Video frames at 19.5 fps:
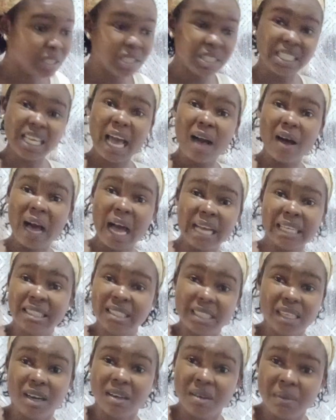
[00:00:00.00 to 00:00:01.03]
You see how hard
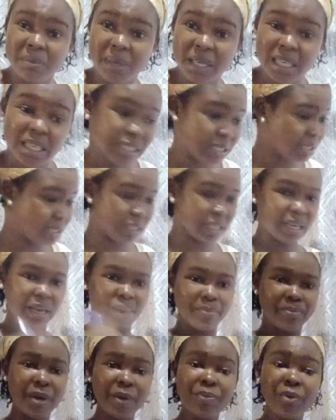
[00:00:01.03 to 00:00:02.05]
the economy is.
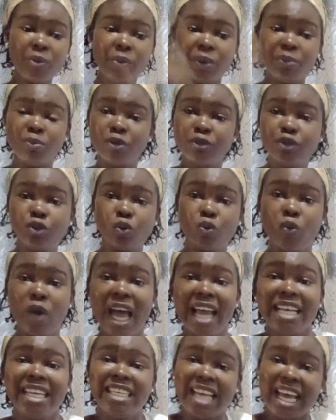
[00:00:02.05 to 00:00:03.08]
People will move to
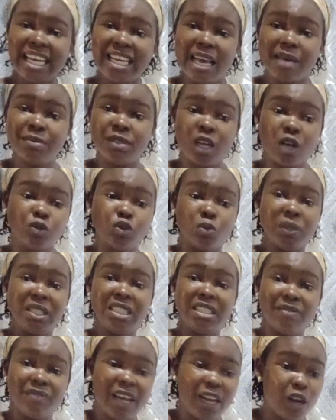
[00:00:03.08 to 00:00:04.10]
where they themselves will
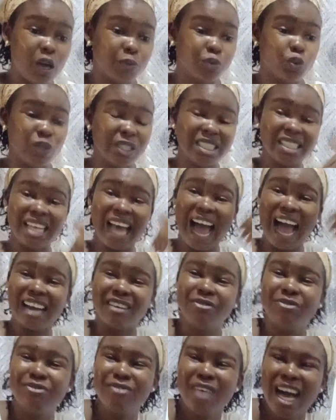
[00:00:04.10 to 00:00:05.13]
be developed with
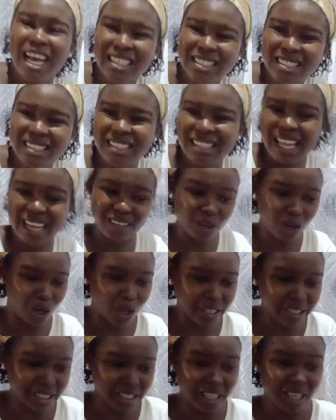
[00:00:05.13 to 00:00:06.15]
advanced
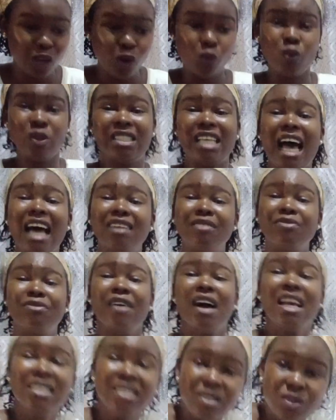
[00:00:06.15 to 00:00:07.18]
technology, with
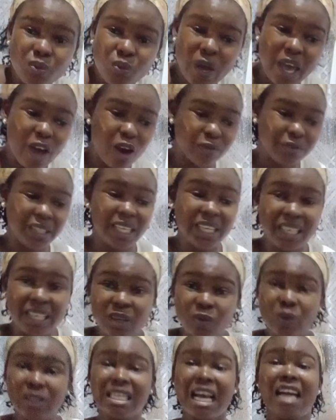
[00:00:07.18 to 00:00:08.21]
advanced way of
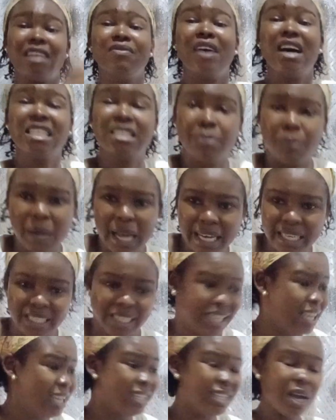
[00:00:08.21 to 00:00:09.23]
thinking, with advanced
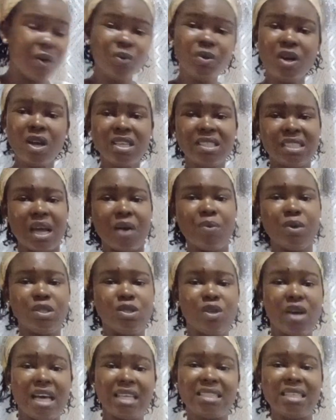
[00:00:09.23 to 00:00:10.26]
planning. They will not stay
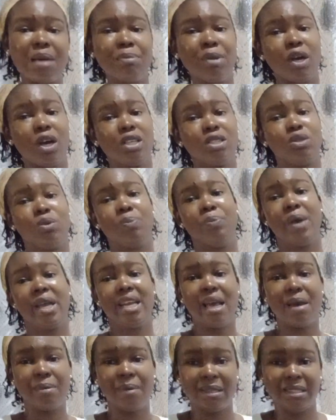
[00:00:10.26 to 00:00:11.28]
with you and say because you pay
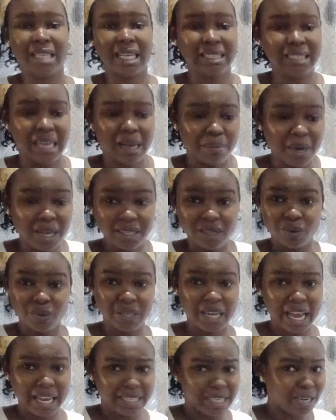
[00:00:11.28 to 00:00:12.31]
them a certain amount, they
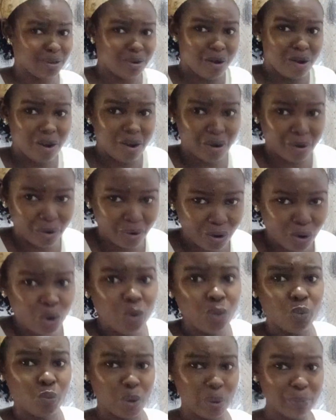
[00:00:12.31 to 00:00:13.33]
will die there. No,
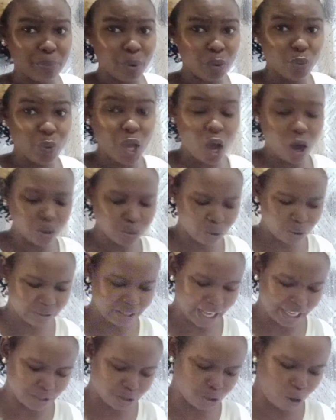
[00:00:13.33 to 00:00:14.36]
we all know
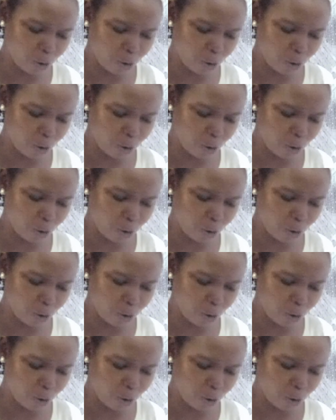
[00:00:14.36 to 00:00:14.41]
that.